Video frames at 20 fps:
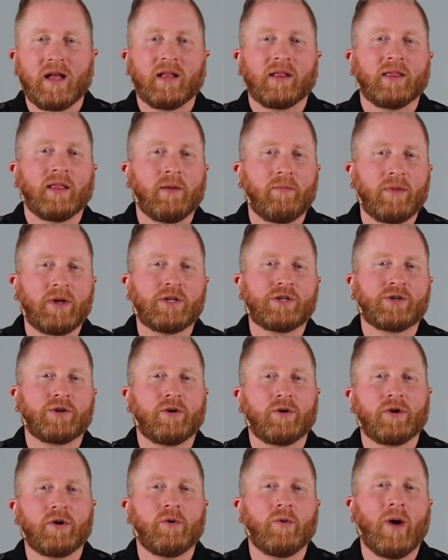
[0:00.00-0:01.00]
Let me
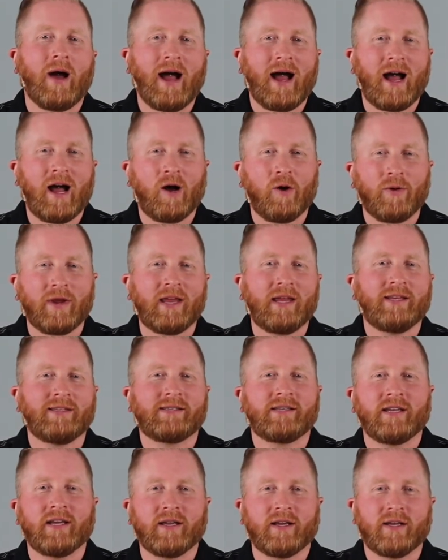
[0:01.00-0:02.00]
show you how
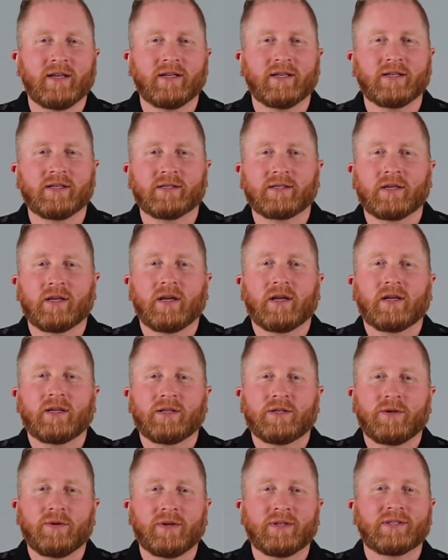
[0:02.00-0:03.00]
easy it is
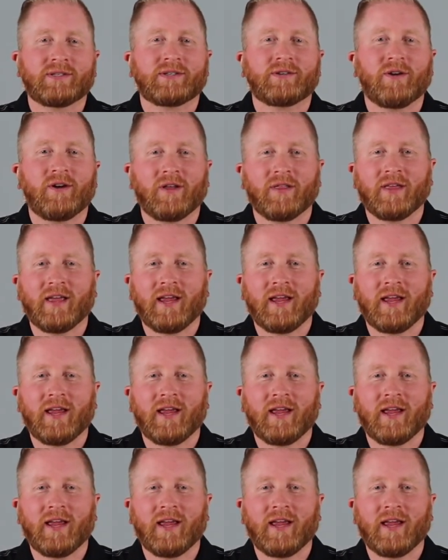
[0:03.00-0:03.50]
to install the